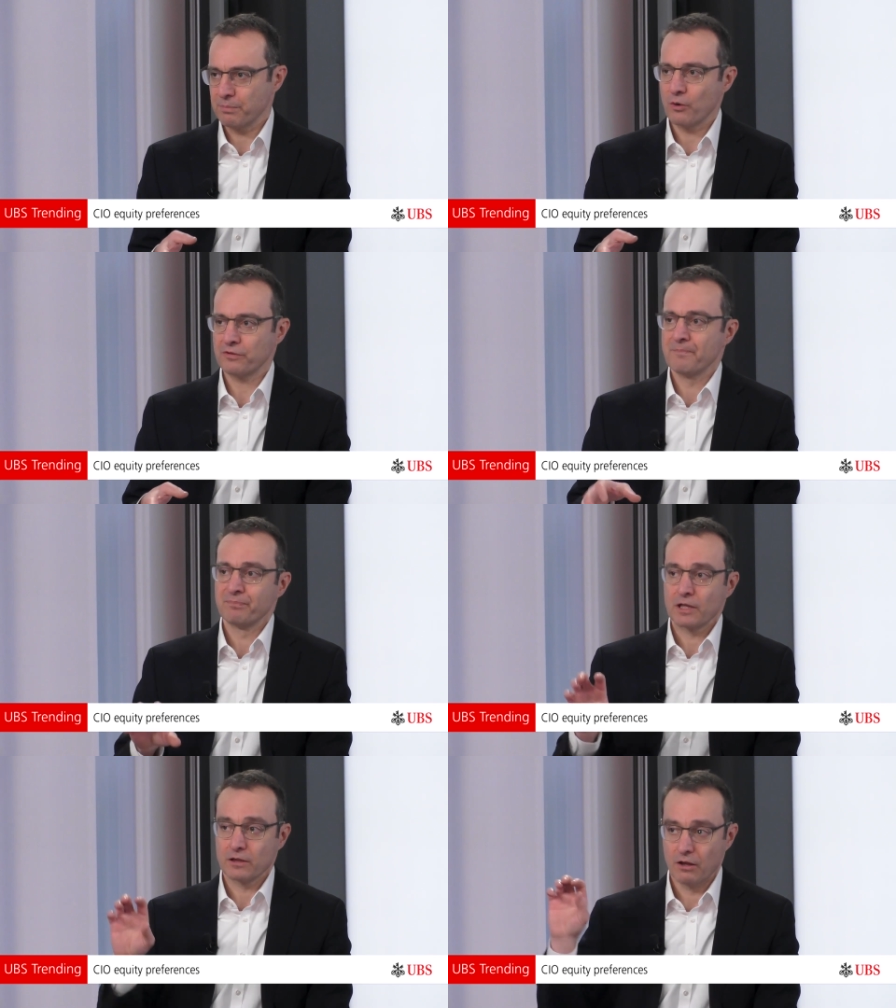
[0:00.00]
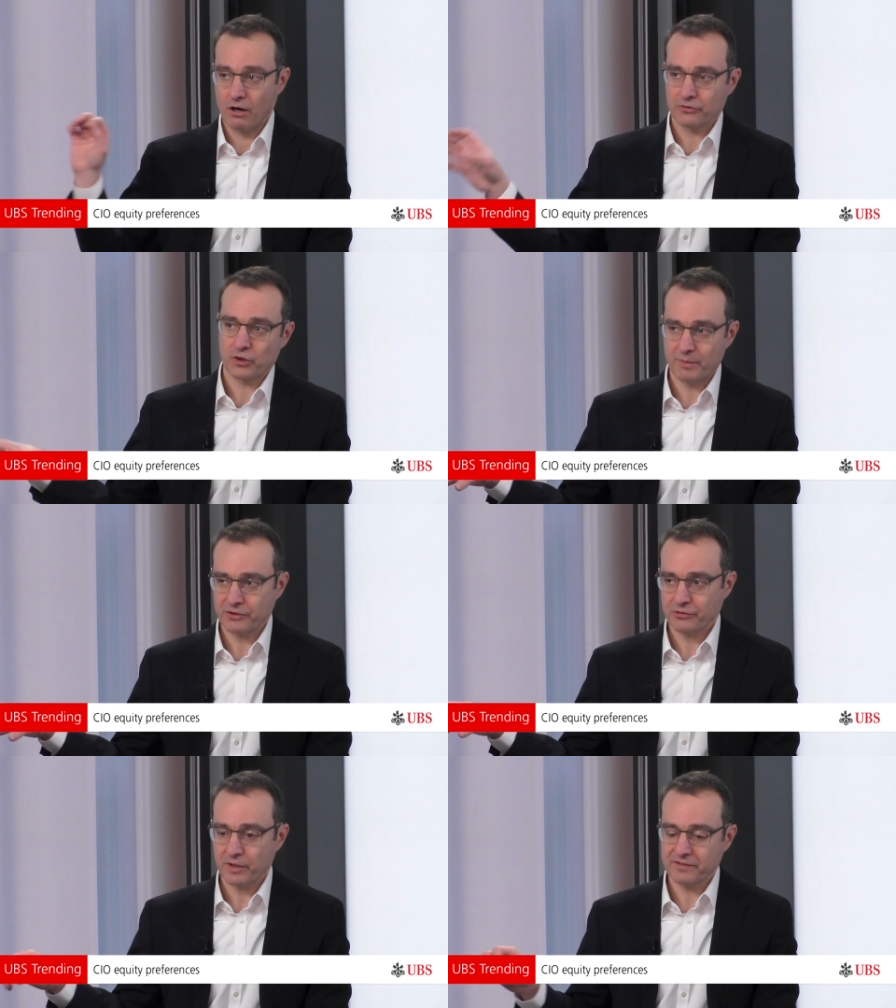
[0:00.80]
both long-term
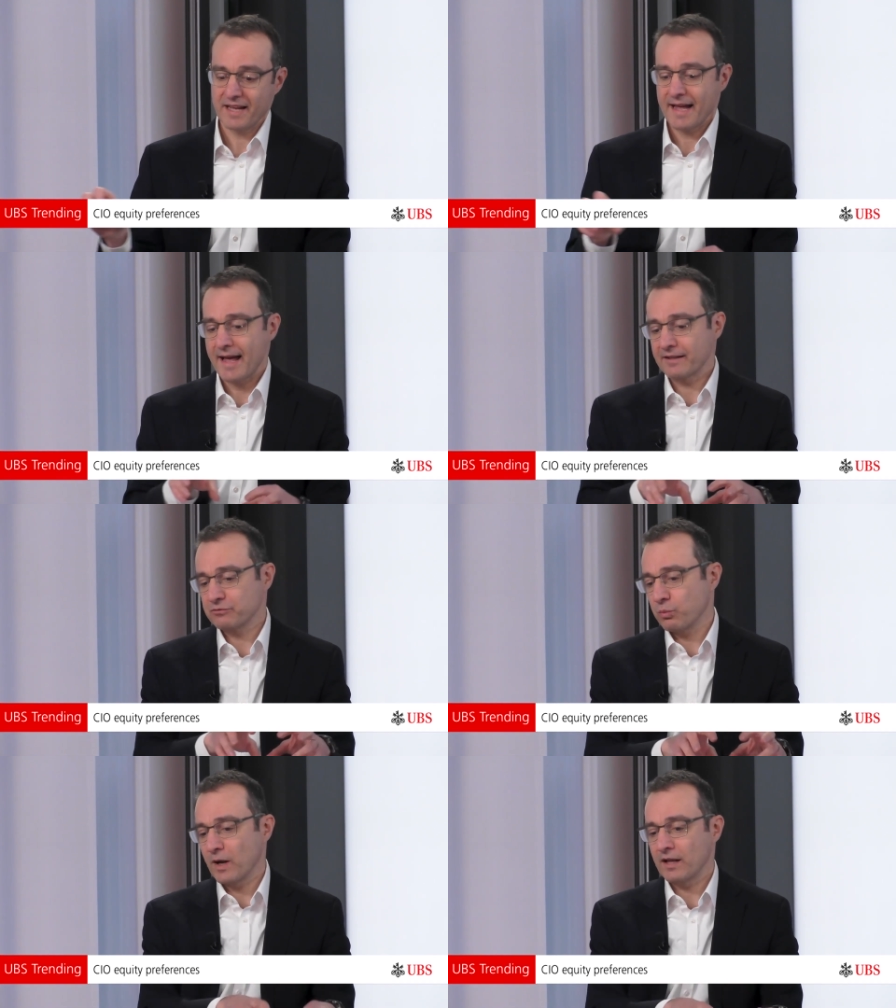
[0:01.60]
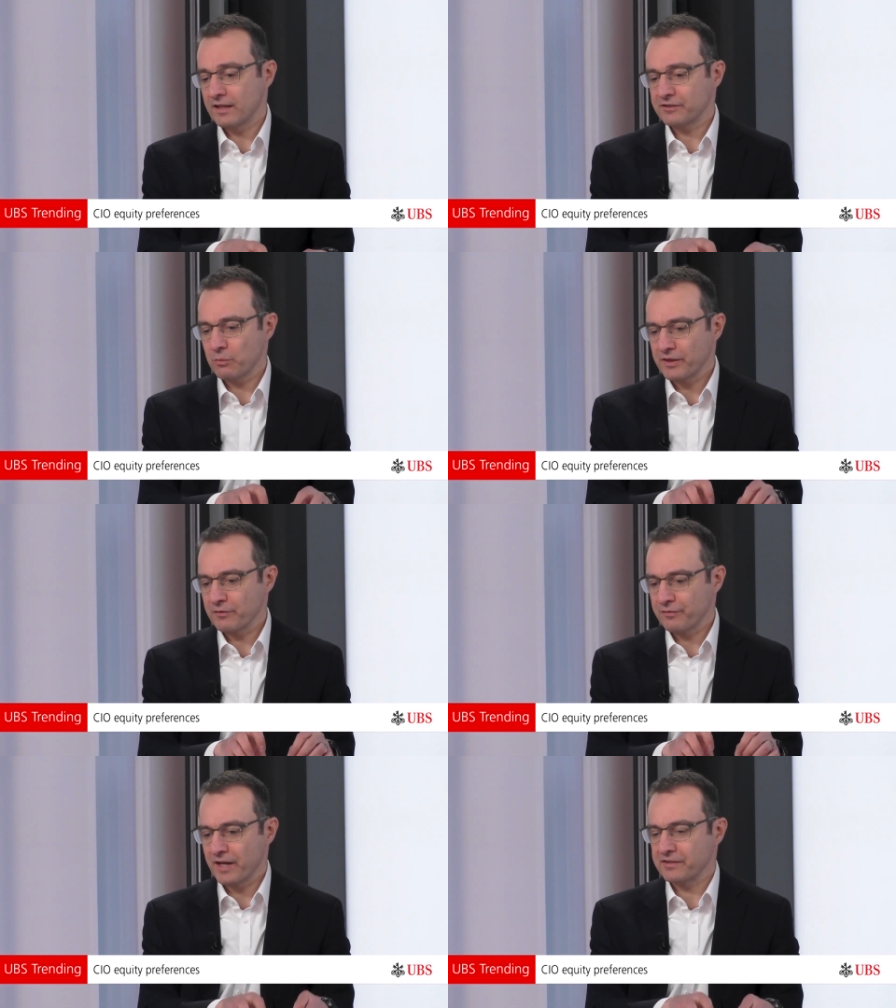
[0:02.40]
interest rates as well as when
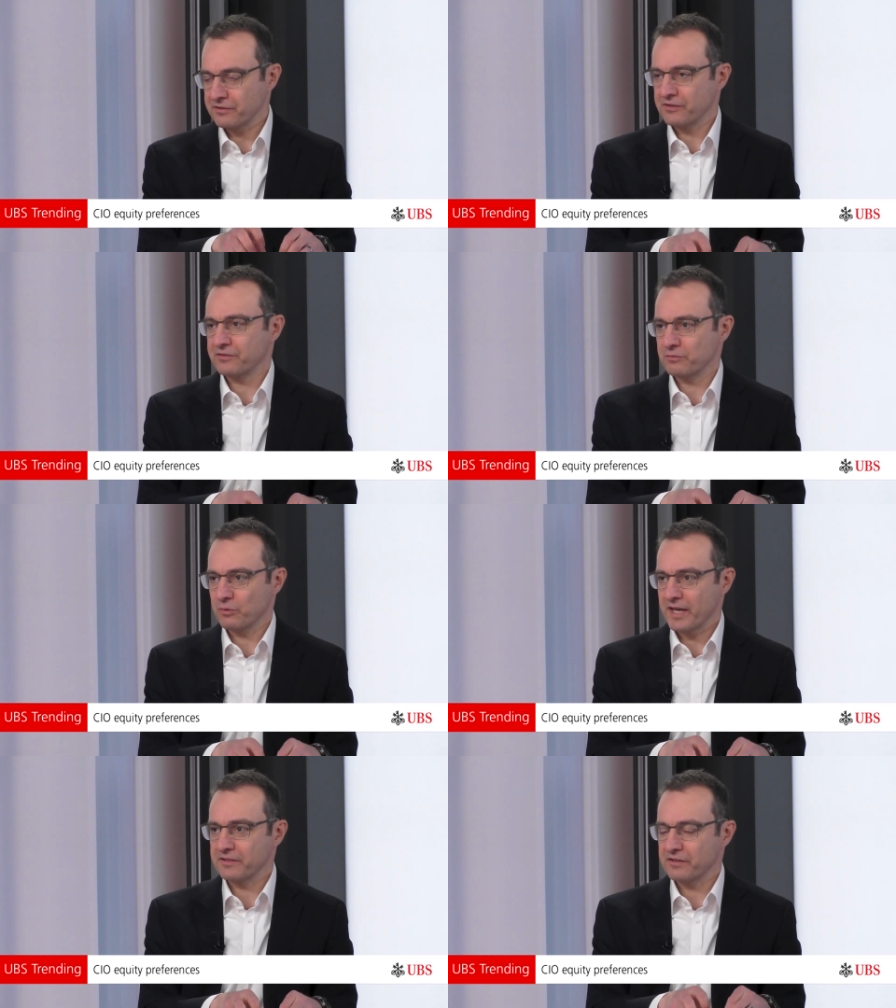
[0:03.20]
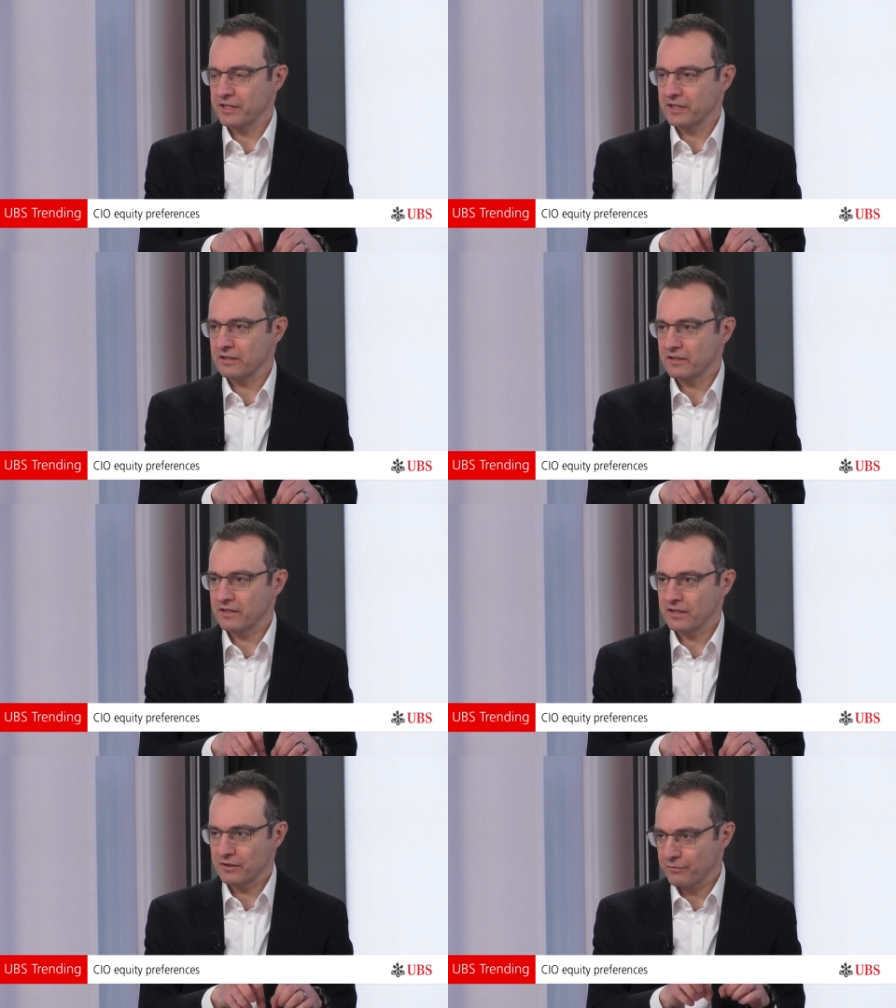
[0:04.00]
the Fed starts to raise the,
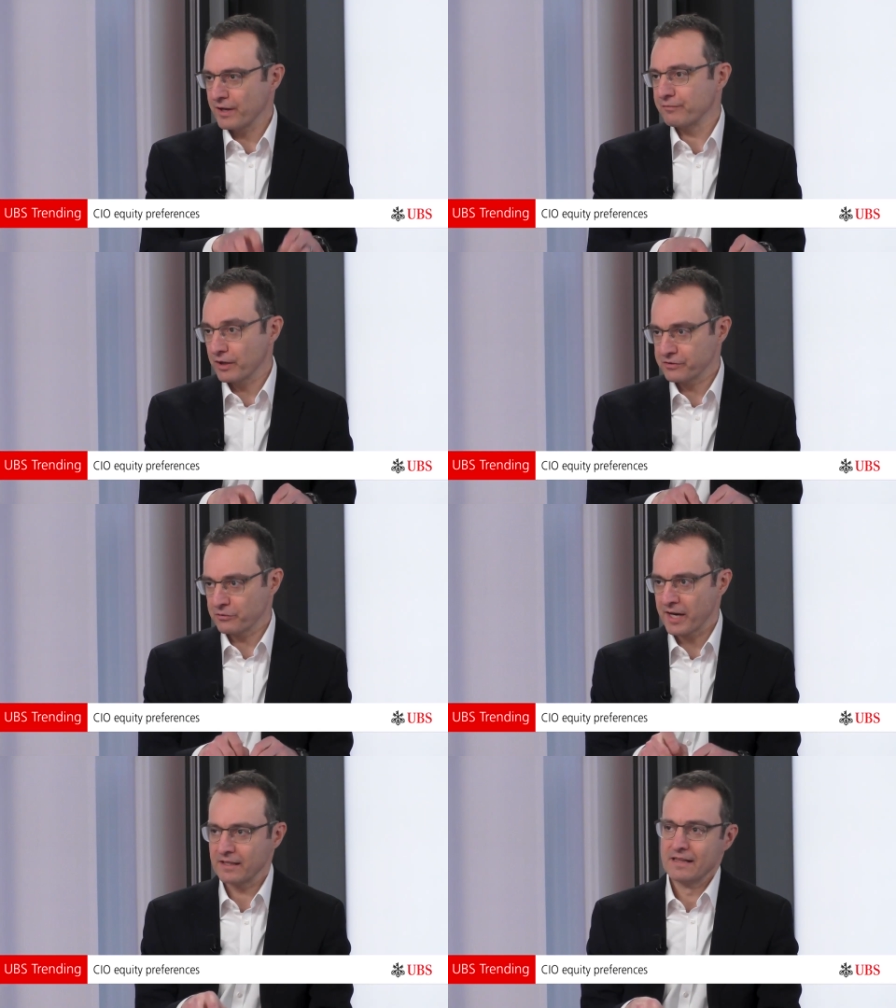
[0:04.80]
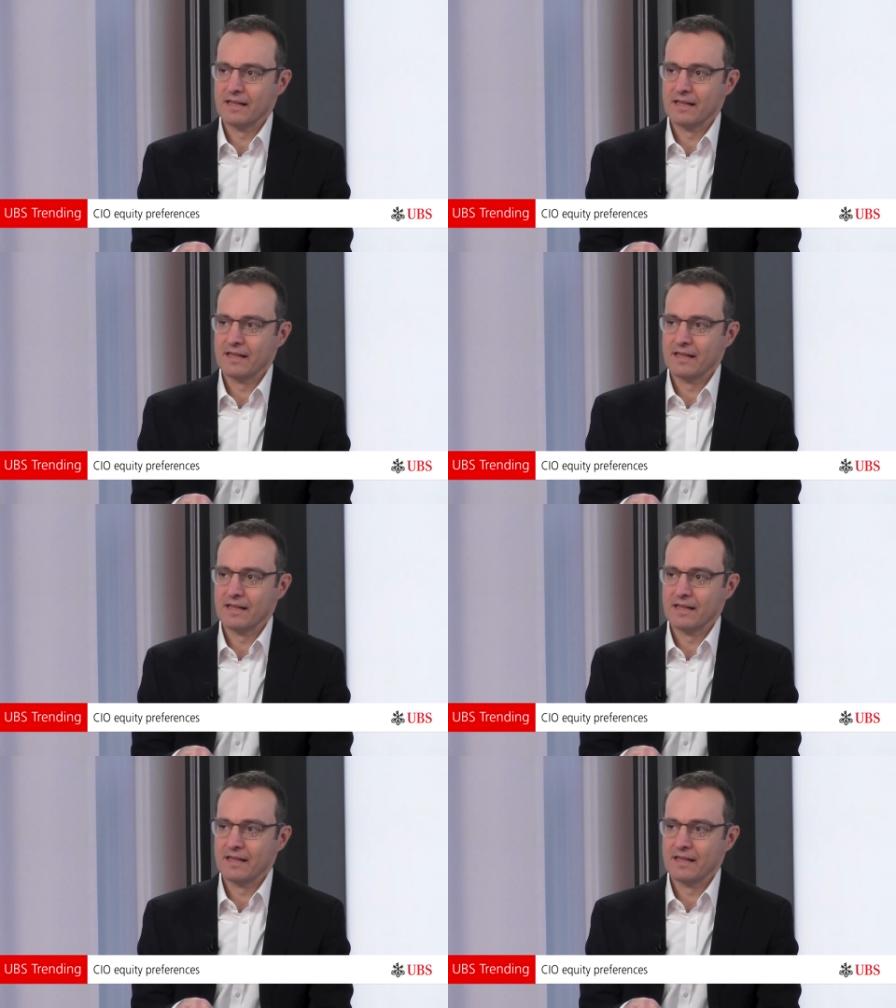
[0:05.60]
the, the Fed funds rate.